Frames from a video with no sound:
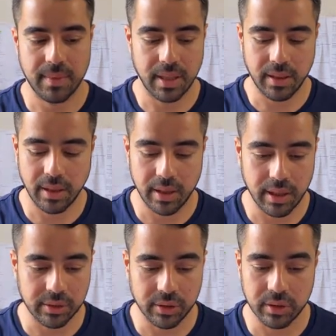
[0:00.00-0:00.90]
the
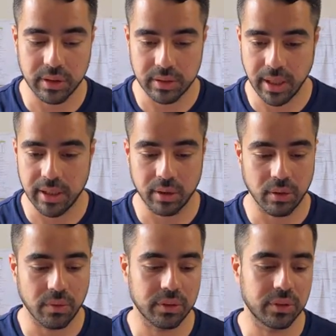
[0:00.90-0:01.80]
angle
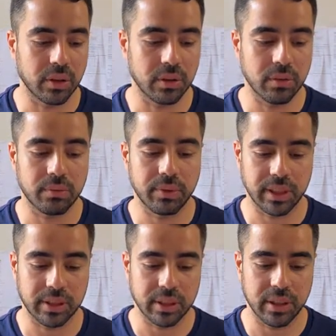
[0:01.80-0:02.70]
of internal
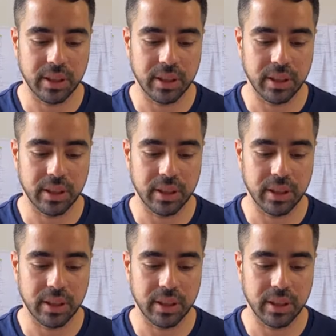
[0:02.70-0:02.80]
friction.